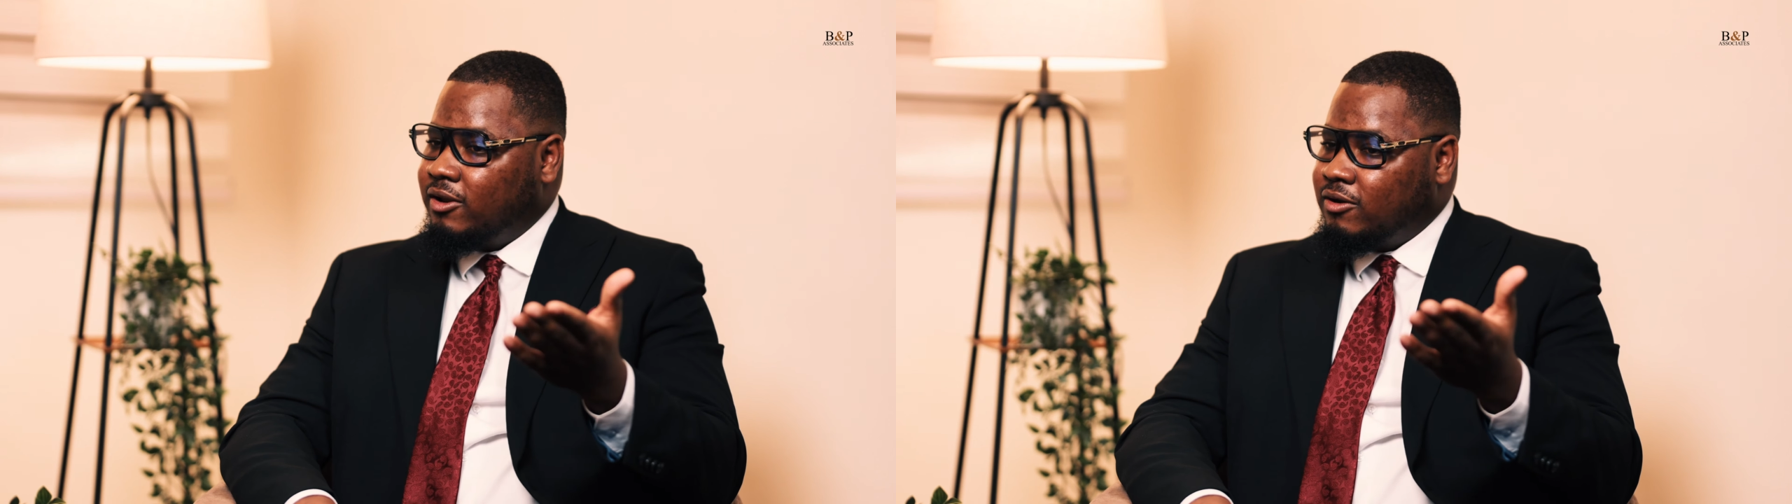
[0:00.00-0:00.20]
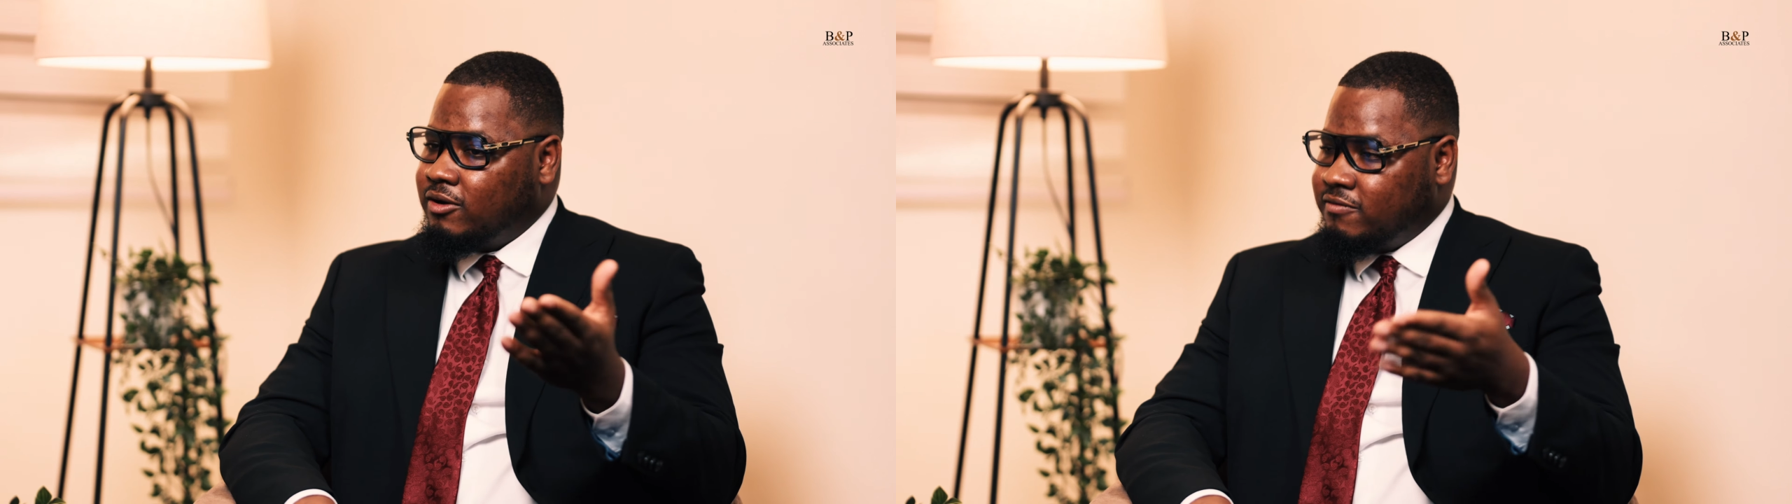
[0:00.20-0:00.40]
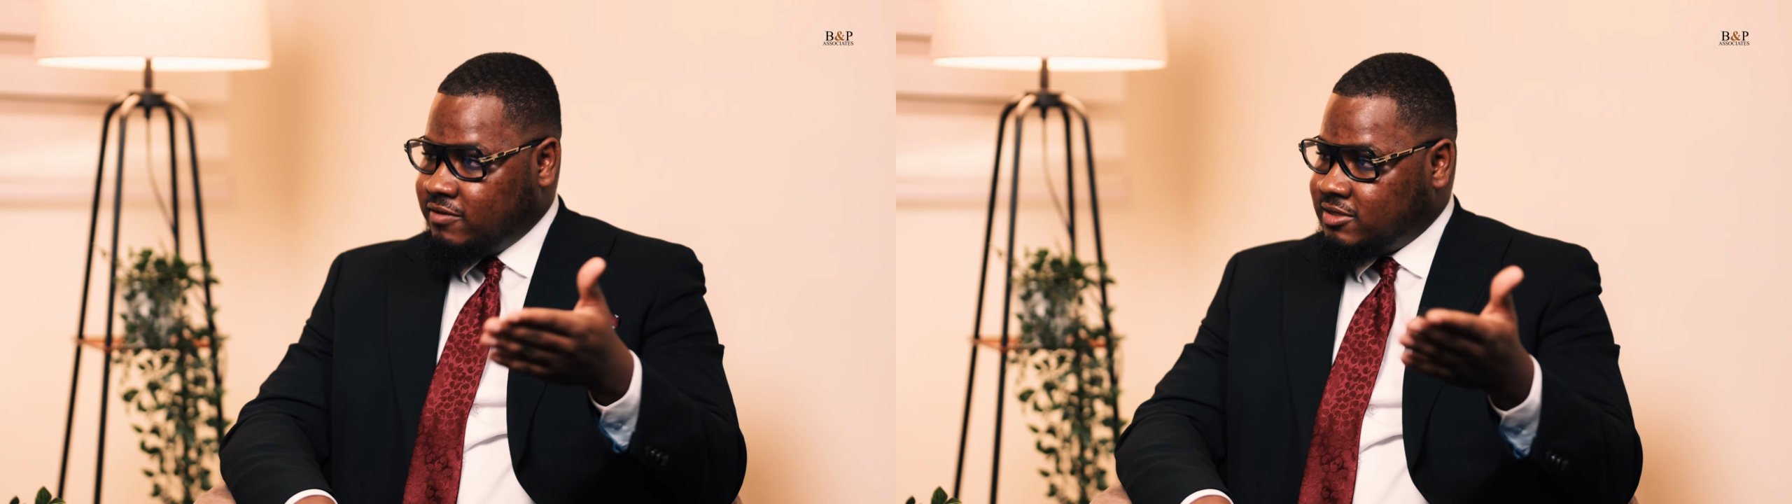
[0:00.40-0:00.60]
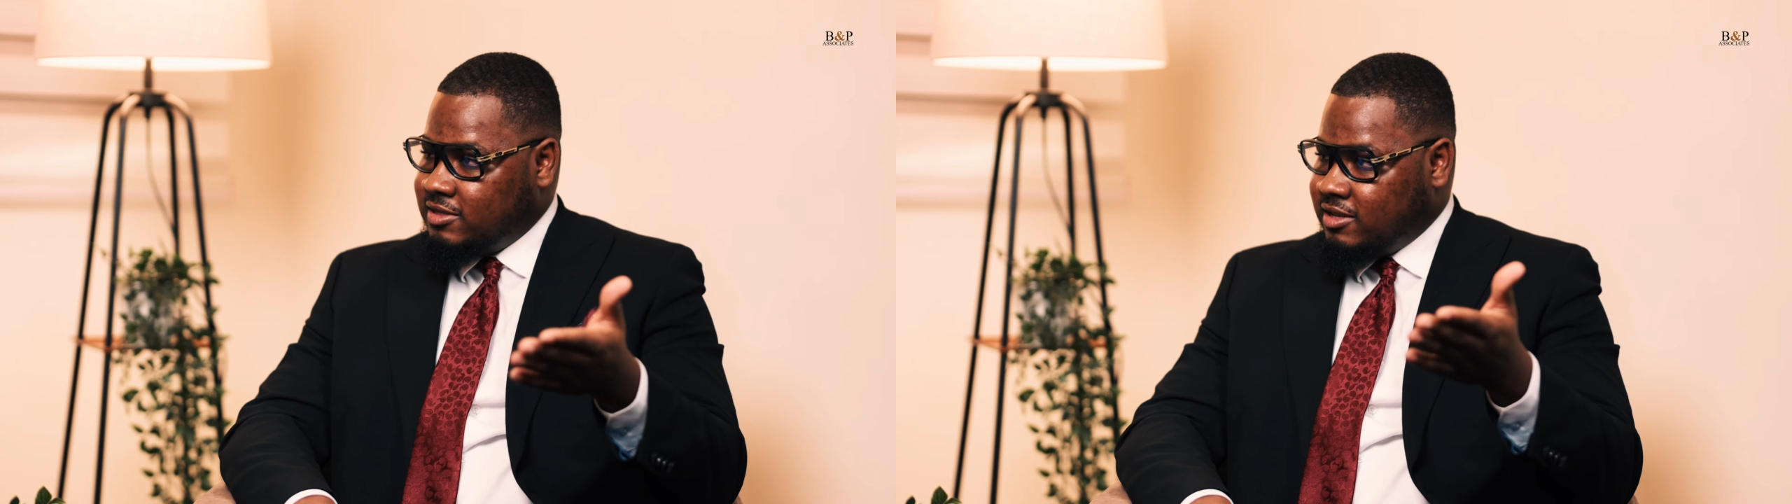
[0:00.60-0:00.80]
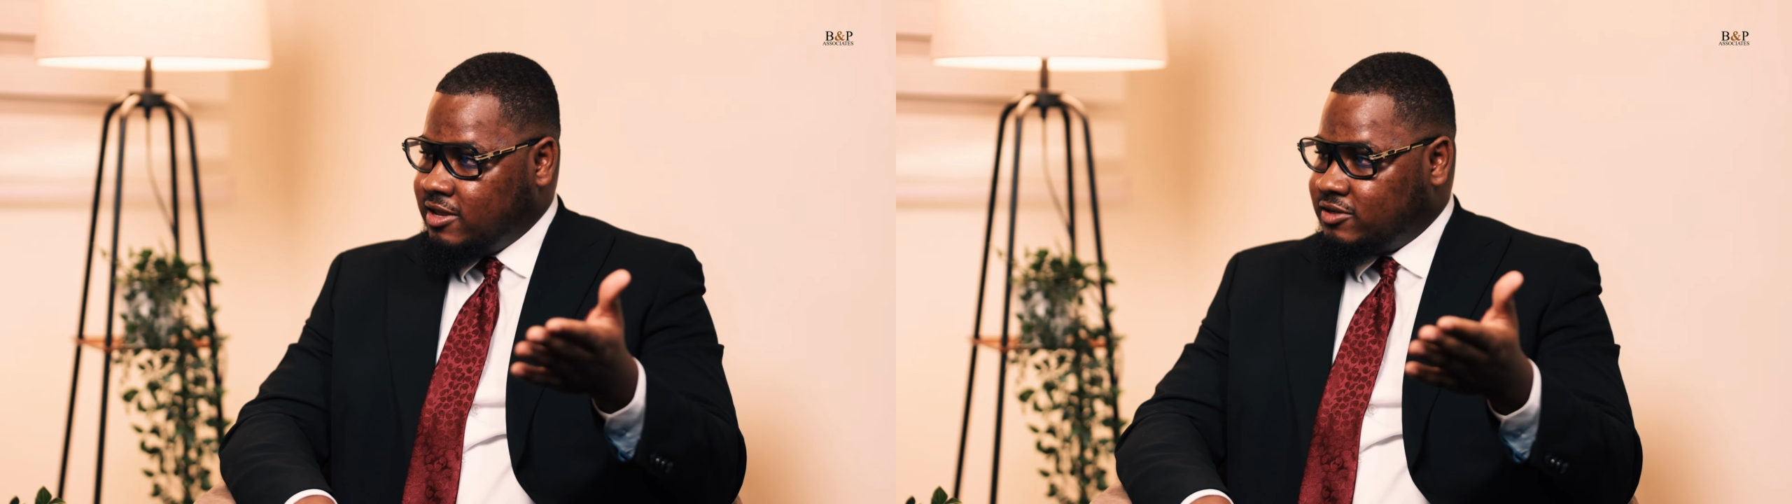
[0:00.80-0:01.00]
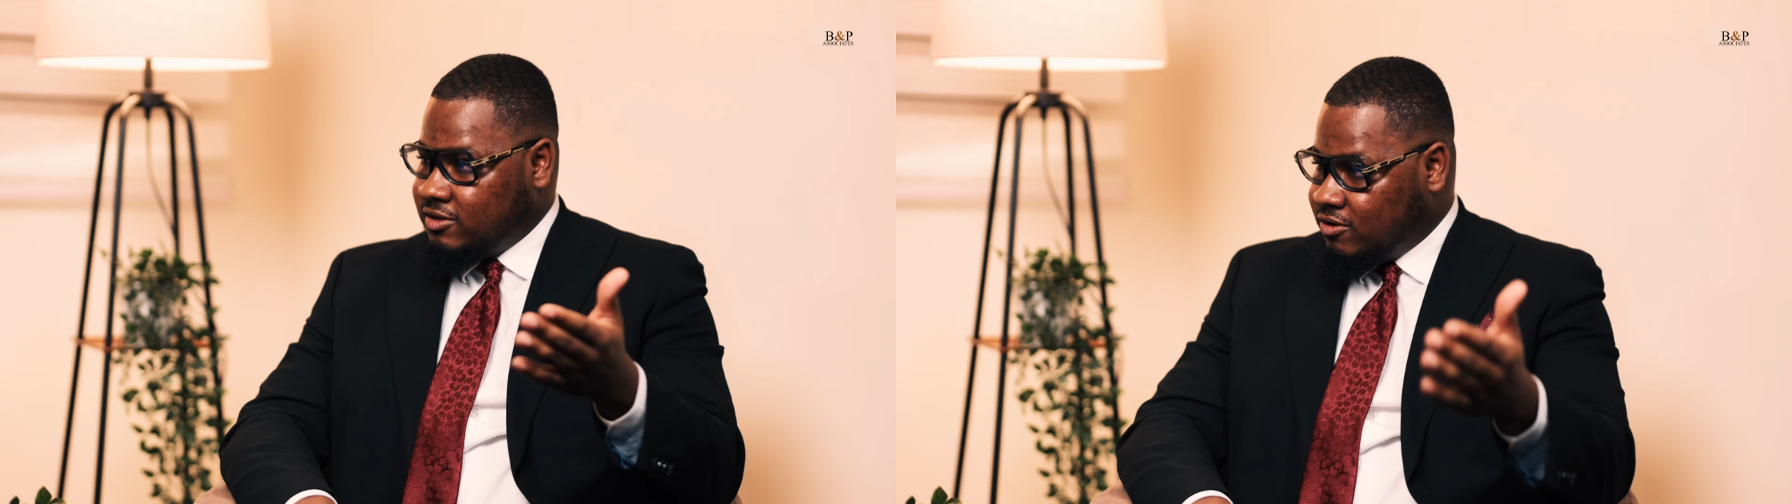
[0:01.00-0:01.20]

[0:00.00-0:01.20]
your investigation